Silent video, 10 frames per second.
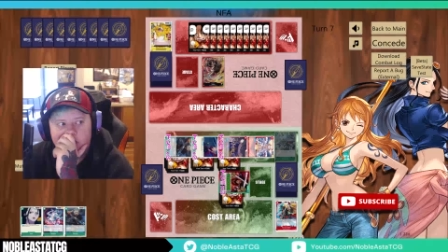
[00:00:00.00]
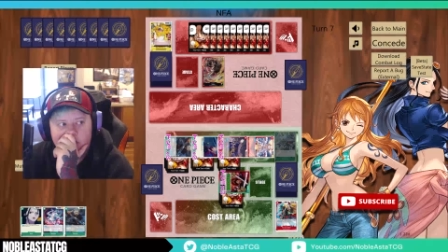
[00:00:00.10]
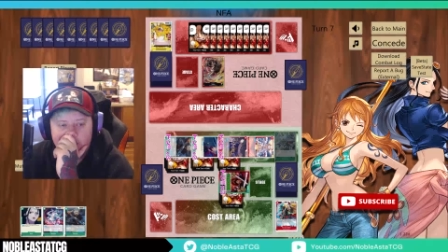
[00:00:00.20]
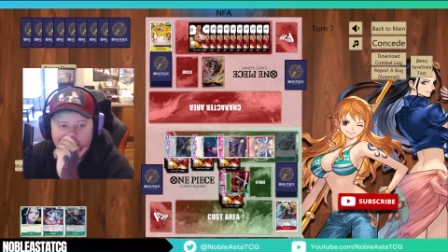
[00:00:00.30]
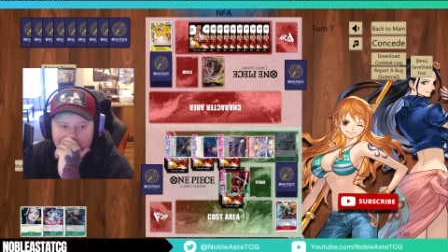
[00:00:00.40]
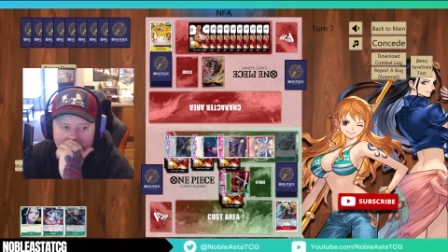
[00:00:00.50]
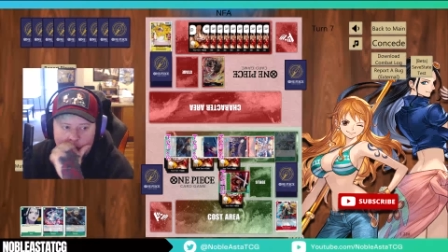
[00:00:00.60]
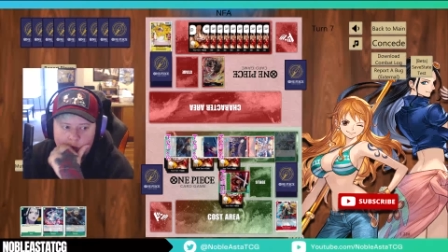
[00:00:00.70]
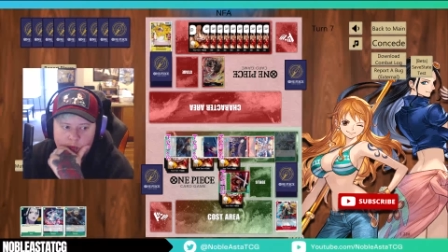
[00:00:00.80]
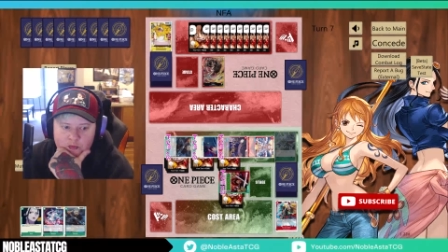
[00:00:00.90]

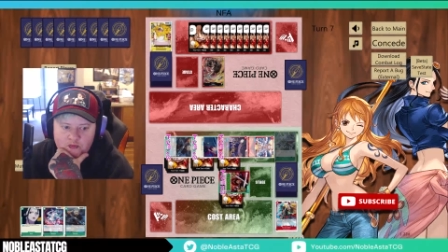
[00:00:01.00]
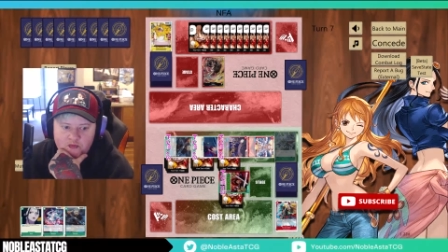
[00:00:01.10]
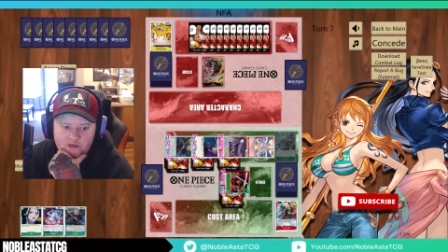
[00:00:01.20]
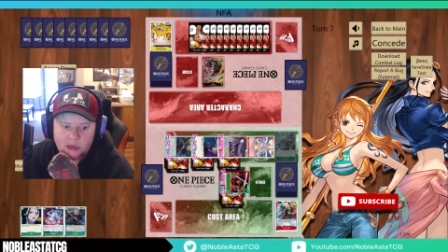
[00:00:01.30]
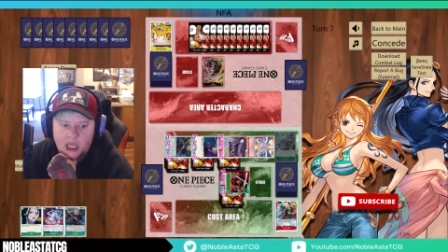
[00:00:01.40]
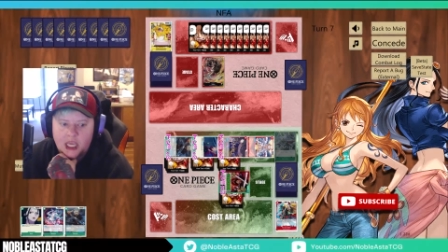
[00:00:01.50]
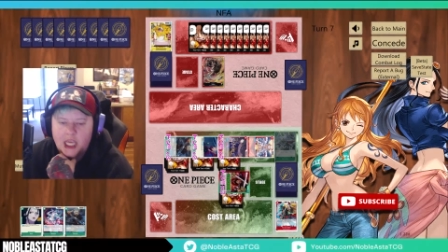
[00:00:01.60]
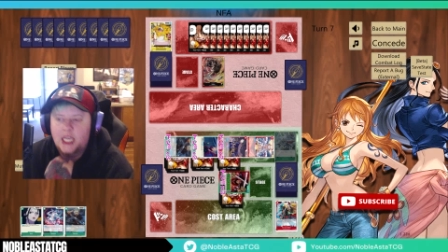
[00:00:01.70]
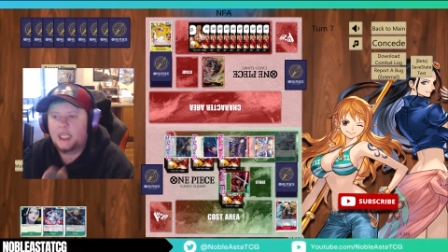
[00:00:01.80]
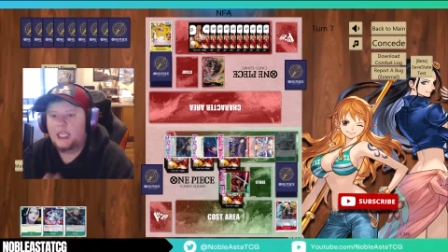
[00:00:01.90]
So,
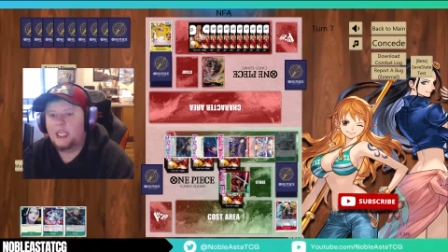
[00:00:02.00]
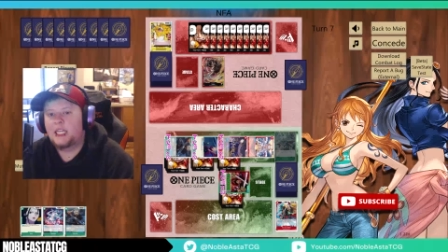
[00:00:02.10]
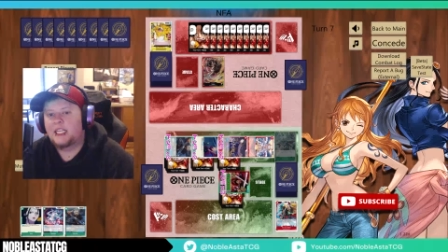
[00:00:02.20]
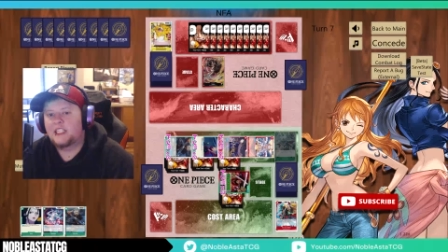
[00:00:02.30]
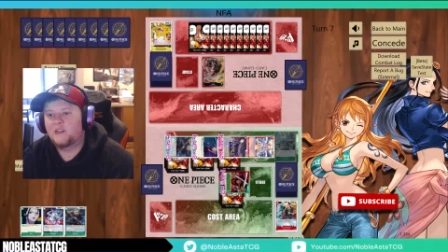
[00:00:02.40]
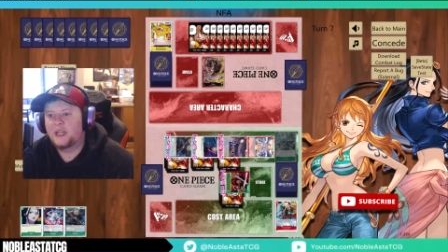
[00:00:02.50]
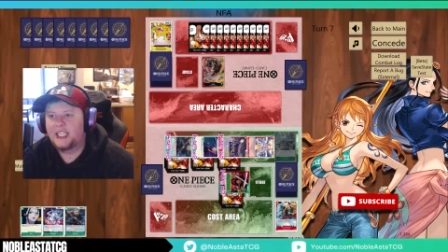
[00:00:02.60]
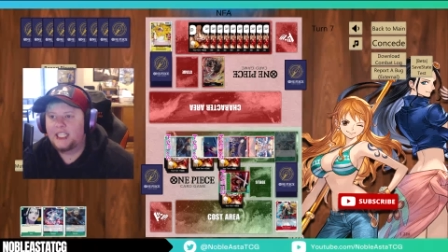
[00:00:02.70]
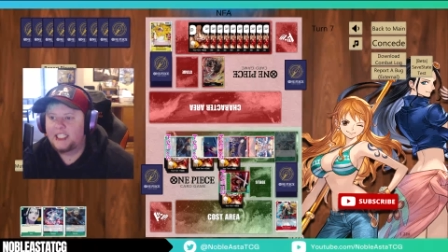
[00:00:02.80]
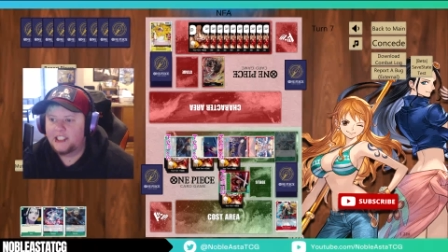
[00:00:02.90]
it is what
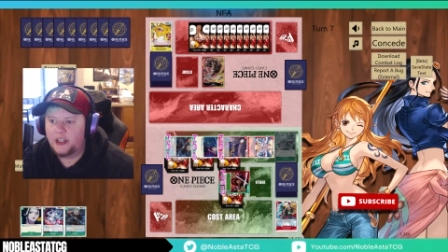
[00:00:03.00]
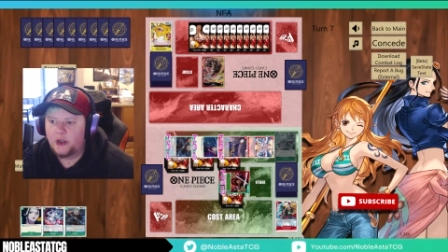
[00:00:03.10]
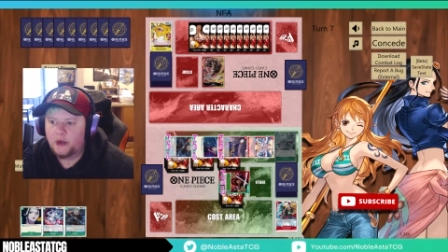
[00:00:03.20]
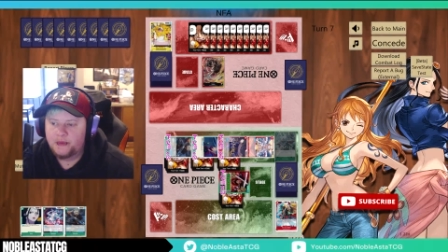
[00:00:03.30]
it is, though.